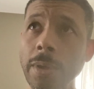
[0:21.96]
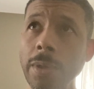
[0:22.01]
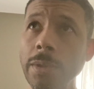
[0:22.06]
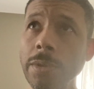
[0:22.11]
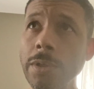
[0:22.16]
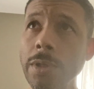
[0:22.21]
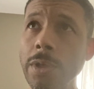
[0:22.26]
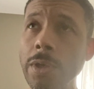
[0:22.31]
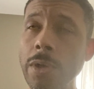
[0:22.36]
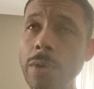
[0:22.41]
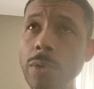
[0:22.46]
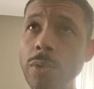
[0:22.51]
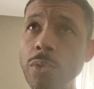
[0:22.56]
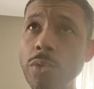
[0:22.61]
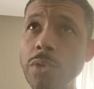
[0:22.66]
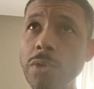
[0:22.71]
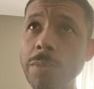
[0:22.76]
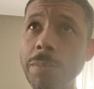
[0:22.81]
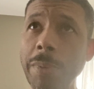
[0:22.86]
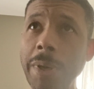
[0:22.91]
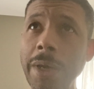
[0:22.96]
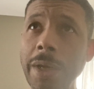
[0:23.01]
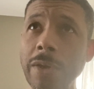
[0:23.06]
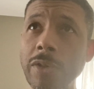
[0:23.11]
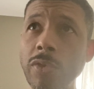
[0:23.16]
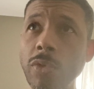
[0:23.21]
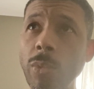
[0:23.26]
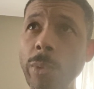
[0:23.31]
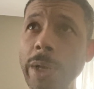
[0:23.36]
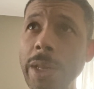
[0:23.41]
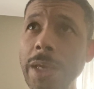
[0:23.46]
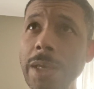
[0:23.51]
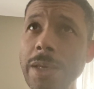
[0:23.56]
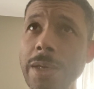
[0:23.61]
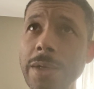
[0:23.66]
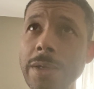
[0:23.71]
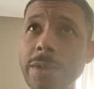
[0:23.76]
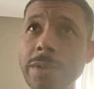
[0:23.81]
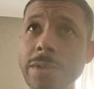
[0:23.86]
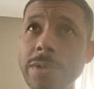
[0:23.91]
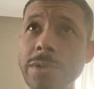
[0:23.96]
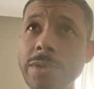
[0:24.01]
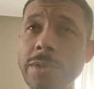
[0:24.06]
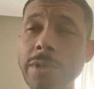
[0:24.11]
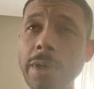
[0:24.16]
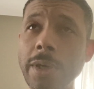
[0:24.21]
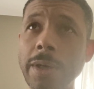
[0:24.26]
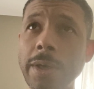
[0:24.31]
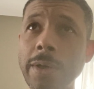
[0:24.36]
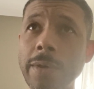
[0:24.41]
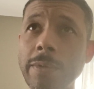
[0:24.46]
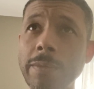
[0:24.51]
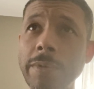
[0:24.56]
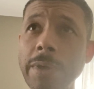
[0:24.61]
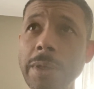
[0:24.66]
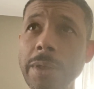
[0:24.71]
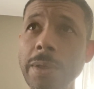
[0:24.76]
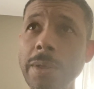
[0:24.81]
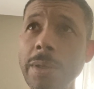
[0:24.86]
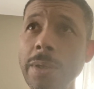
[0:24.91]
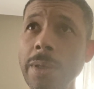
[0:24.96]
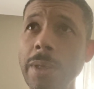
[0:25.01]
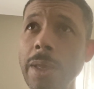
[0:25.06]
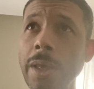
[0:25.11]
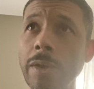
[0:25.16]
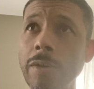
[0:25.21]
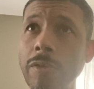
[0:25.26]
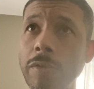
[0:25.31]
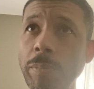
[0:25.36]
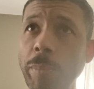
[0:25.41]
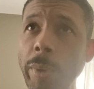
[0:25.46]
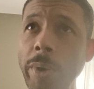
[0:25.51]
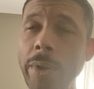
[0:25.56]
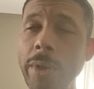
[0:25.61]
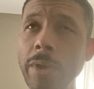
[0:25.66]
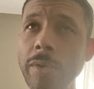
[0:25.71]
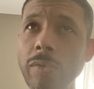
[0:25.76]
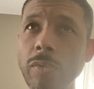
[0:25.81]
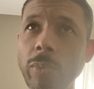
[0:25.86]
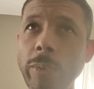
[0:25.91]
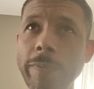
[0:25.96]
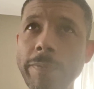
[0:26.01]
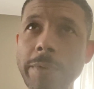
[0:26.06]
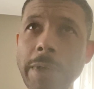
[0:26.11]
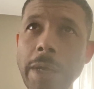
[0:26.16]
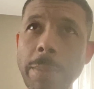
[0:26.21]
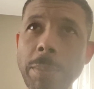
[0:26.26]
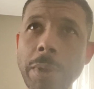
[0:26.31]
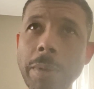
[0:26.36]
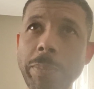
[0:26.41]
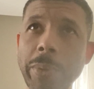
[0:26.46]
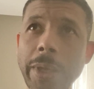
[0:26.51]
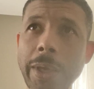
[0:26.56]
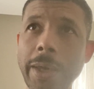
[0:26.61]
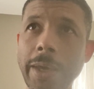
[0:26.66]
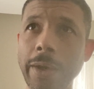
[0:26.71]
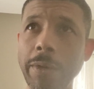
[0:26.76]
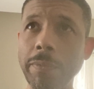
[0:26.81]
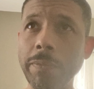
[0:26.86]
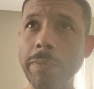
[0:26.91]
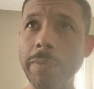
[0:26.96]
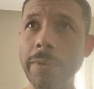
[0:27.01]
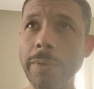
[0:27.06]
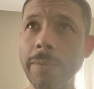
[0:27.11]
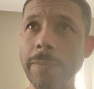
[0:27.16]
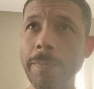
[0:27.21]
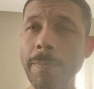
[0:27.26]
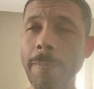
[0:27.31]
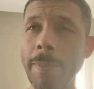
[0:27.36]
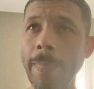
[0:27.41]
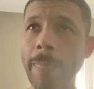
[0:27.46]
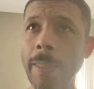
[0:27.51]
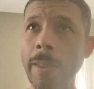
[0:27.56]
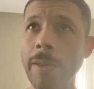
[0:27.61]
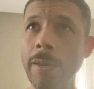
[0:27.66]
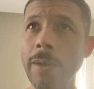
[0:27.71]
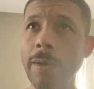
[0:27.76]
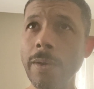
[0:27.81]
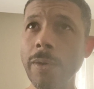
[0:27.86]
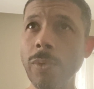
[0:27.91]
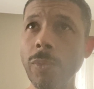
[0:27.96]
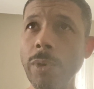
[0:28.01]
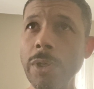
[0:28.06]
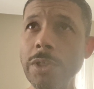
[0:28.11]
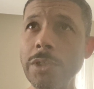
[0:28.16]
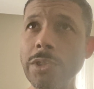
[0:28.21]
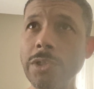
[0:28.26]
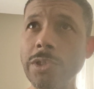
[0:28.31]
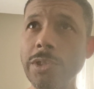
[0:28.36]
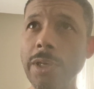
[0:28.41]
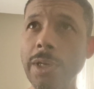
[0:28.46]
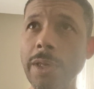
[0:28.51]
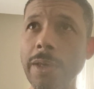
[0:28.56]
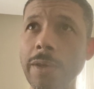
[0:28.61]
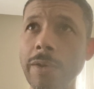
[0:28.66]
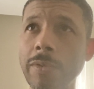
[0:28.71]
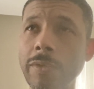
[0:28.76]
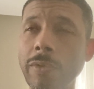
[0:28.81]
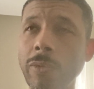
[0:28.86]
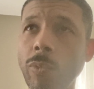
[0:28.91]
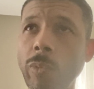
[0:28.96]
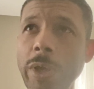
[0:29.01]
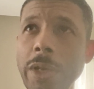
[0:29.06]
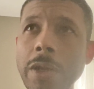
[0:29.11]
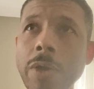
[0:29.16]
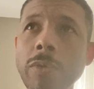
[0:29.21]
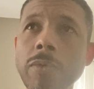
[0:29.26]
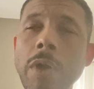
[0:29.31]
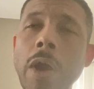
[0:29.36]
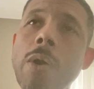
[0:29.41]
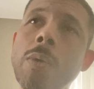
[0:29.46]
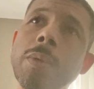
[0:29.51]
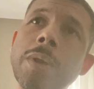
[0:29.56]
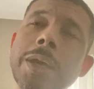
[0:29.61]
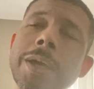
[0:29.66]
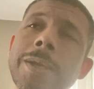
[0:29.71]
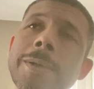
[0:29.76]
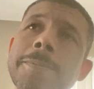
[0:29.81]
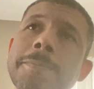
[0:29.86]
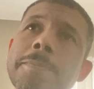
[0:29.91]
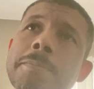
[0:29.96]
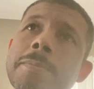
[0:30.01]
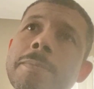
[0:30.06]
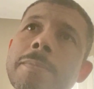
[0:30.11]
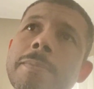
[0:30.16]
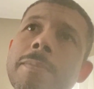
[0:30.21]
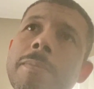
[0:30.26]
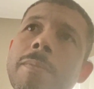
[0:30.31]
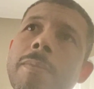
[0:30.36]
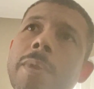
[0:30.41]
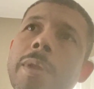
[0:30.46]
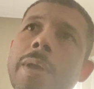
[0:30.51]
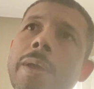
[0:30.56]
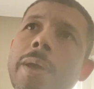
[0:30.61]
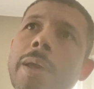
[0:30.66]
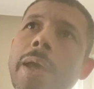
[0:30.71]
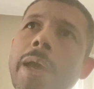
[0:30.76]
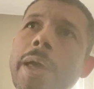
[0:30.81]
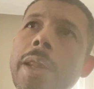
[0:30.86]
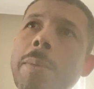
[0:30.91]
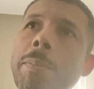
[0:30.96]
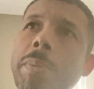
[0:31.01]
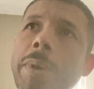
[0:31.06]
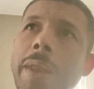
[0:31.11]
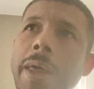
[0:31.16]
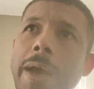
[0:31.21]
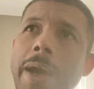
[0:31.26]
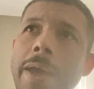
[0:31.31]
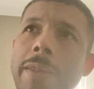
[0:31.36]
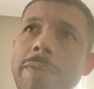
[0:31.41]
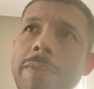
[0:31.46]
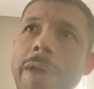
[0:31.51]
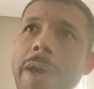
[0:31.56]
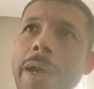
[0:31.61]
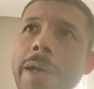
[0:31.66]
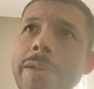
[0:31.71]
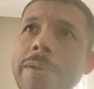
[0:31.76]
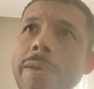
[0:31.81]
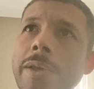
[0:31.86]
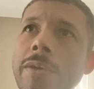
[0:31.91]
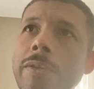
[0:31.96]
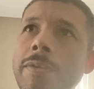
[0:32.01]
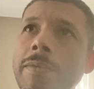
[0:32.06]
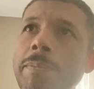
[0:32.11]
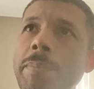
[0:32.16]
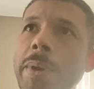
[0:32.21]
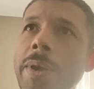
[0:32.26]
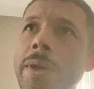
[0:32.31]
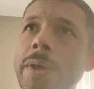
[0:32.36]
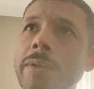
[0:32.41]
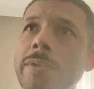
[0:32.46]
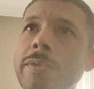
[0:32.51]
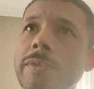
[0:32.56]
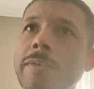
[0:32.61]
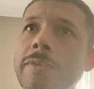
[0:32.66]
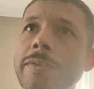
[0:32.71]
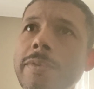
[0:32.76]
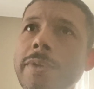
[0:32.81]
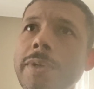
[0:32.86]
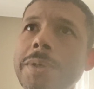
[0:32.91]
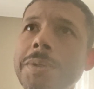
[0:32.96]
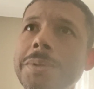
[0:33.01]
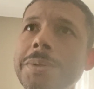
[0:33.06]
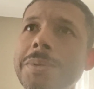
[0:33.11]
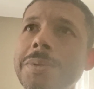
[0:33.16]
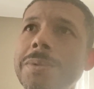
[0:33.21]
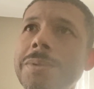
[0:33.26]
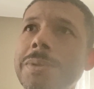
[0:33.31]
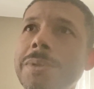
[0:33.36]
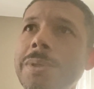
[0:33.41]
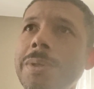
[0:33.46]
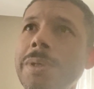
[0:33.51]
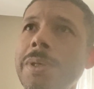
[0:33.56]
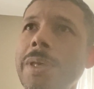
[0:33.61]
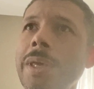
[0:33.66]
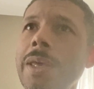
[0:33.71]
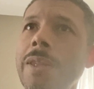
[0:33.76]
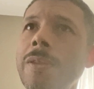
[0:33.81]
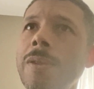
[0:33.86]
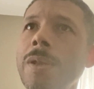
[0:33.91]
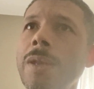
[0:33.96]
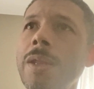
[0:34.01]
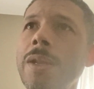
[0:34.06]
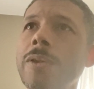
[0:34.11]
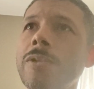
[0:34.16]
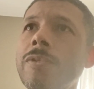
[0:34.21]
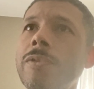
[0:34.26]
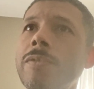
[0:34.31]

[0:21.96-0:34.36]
to use my 20 years of experience with WPF, which is Windows only, and apply that experience and skill in the Linux